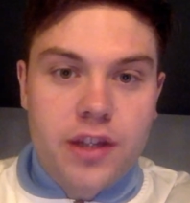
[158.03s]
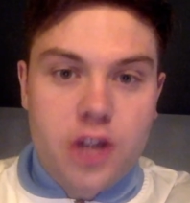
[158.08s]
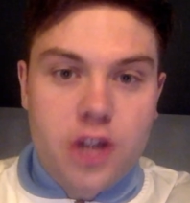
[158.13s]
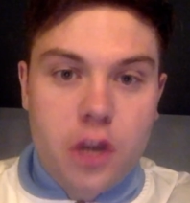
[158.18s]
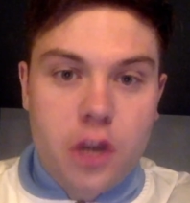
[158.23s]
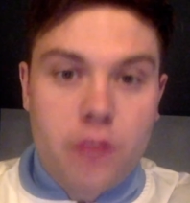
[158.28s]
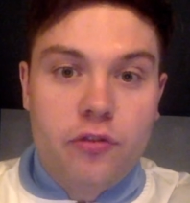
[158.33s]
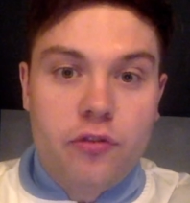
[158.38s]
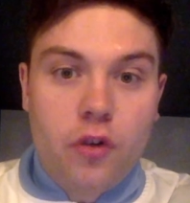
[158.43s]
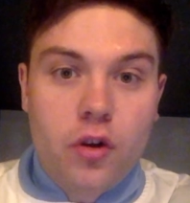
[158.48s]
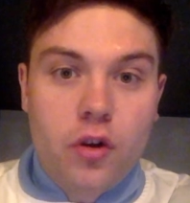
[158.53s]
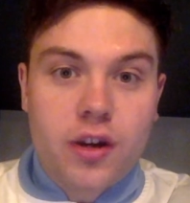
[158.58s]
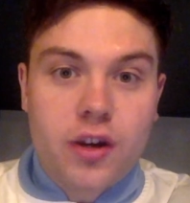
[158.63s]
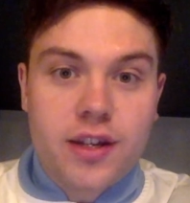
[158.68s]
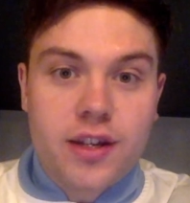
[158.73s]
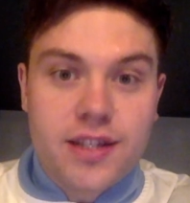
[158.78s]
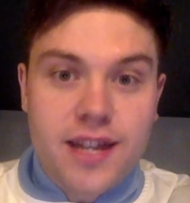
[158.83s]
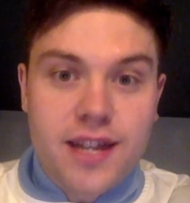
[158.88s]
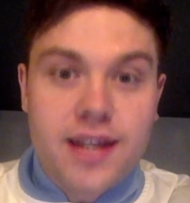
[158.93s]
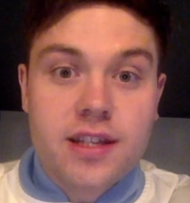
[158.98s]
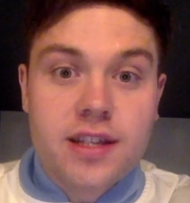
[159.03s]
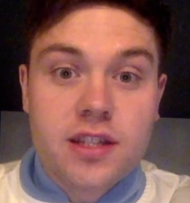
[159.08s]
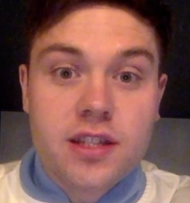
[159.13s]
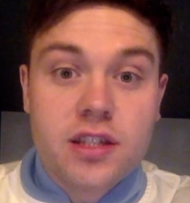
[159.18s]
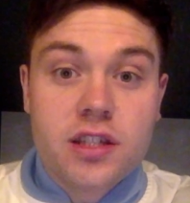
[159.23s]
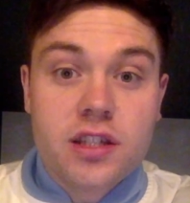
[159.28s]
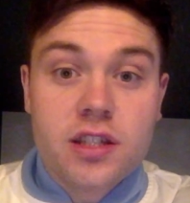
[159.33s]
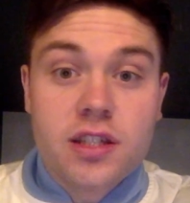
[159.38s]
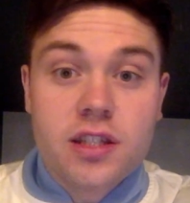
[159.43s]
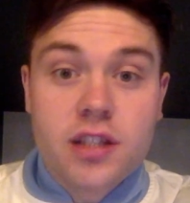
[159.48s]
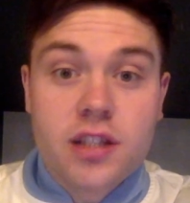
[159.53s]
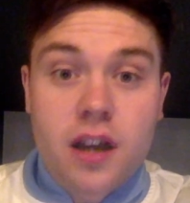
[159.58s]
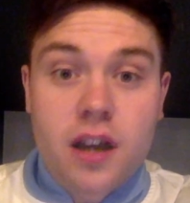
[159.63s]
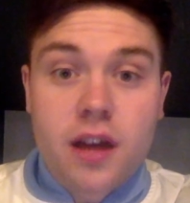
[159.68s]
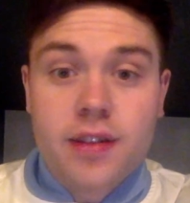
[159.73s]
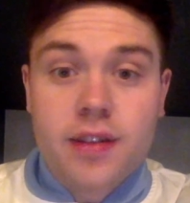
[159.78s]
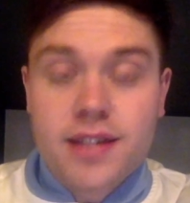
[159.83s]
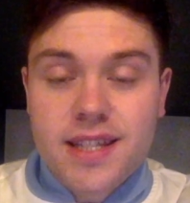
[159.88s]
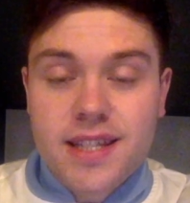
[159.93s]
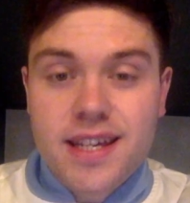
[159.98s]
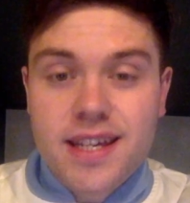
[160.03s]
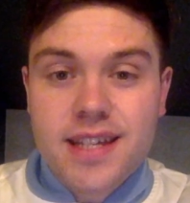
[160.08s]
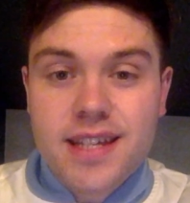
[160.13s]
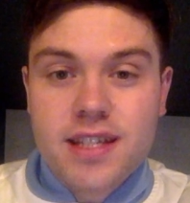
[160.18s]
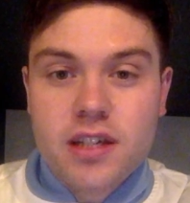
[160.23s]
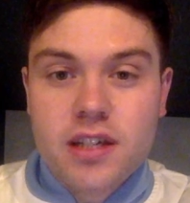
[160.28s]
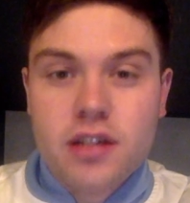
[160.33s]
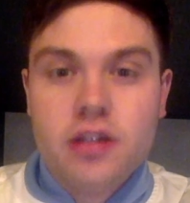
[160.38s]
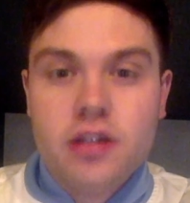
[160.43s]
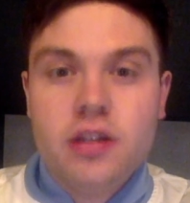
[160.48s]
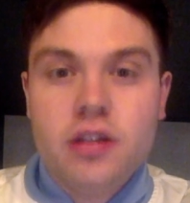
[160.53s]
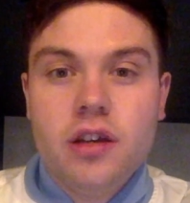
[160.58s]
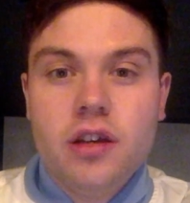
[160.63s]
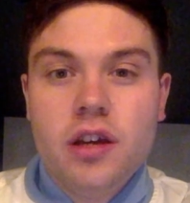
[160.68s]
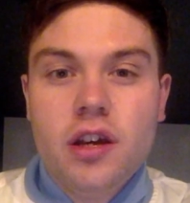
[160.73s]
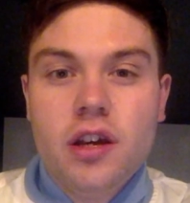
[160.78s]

top four contenders at the start of the season